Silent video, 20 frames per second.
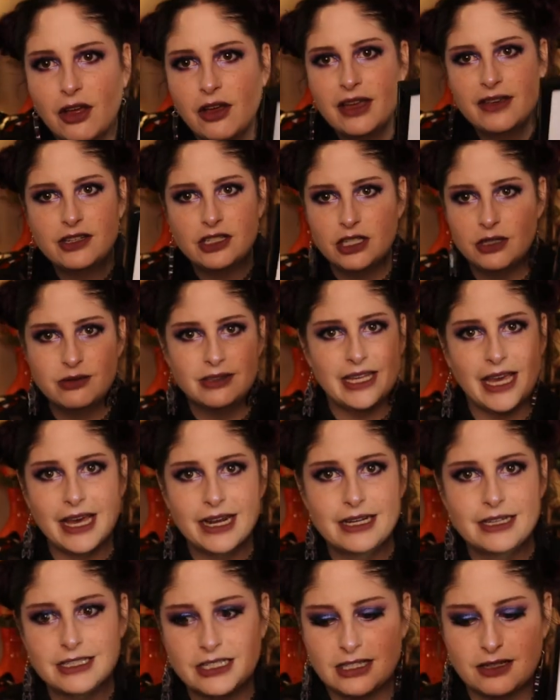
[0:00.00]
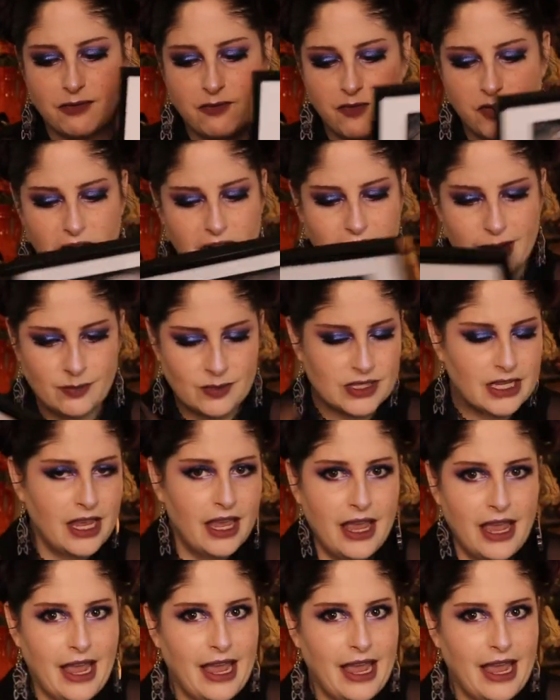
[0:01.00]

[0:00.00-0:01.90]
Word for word: all you had to do was add it to some frames